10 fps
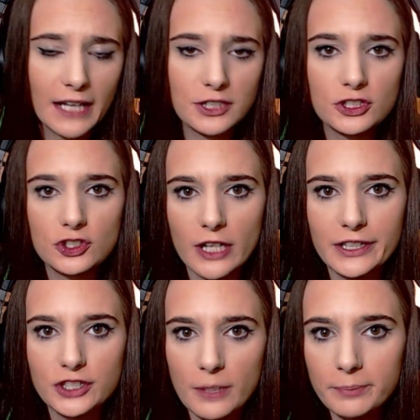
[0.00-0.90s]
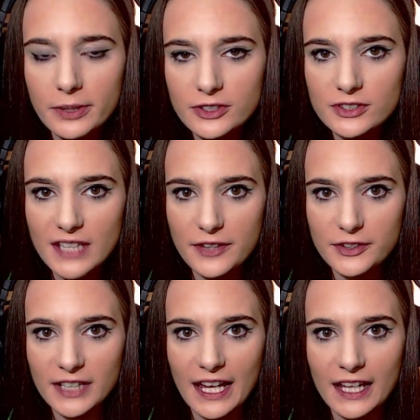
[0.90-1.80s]
I just tried jump puzzles the
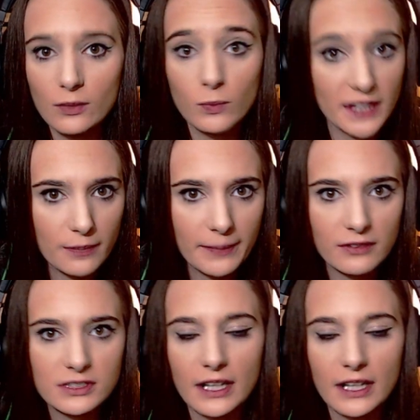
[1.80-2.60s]
other day without a mount,